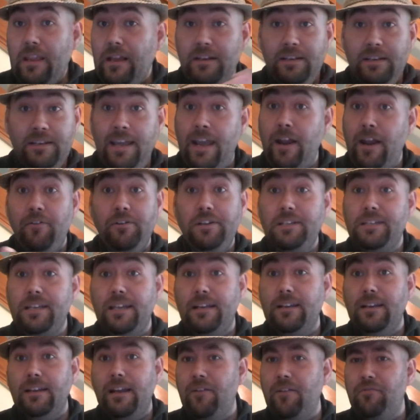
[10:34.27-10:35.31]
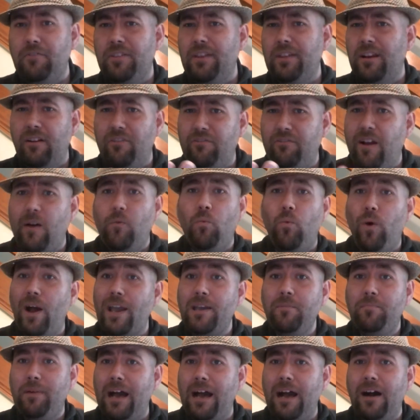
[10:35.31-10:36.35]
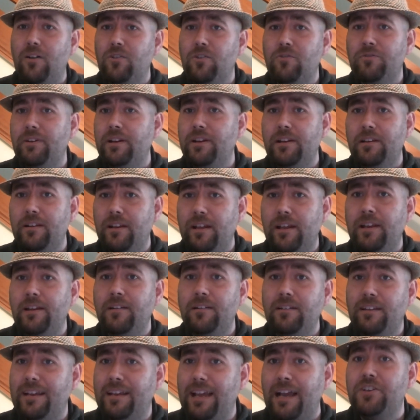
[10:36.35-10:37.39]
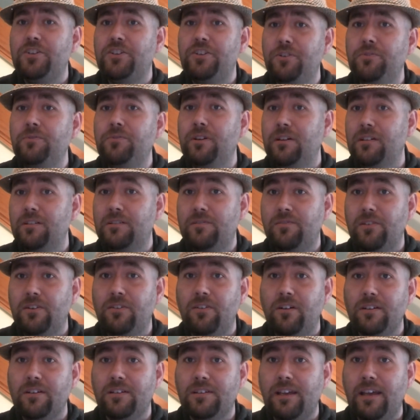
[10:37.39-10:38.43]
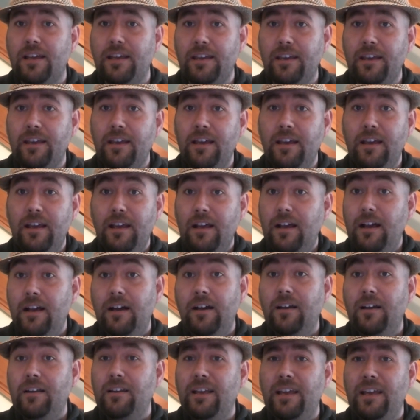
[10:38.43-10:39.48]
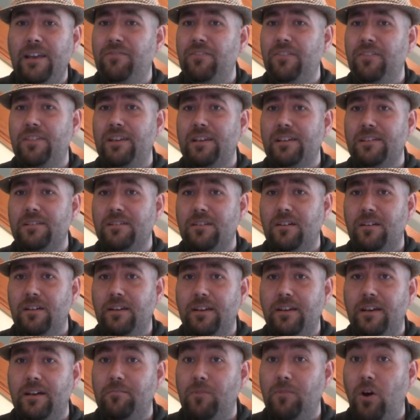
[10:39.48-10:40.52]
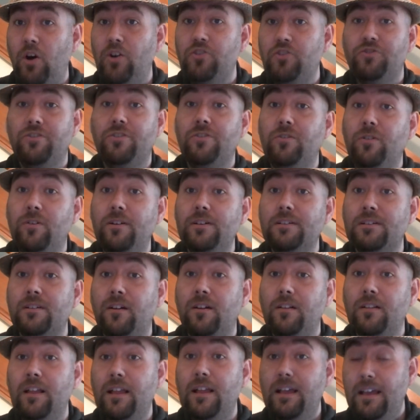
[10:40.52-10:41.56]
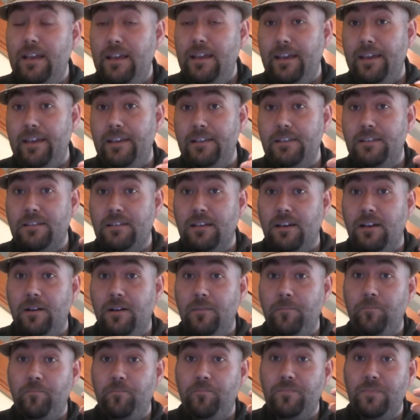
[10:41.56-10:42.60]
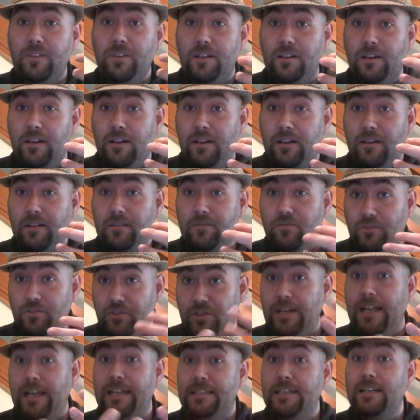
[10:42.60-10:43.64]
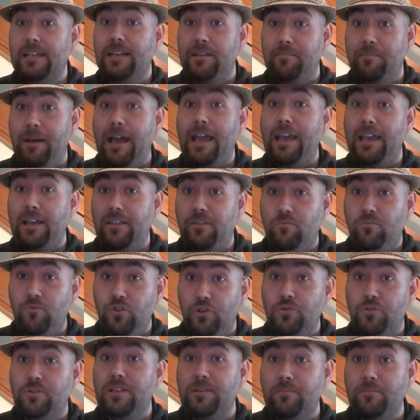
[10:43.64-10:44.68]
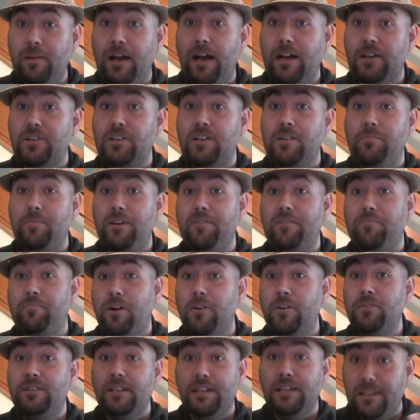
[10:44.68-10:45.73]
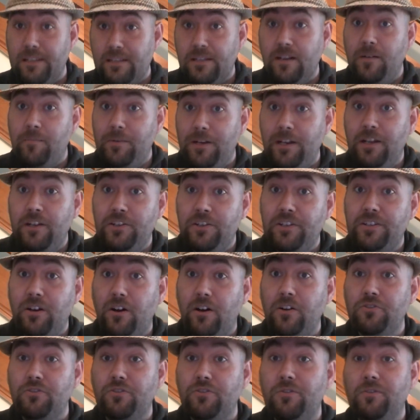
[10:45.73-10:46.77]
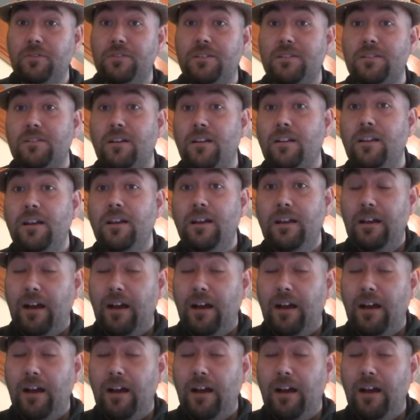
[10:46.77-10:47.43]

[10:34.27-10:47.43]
Dairy's hidden in everything. I've found whey powder in cashew nuts, for Christ's sake. And even things like hydrocortisol is genetically made using partially beef proteins, and I'm allergic to hydrocortisol.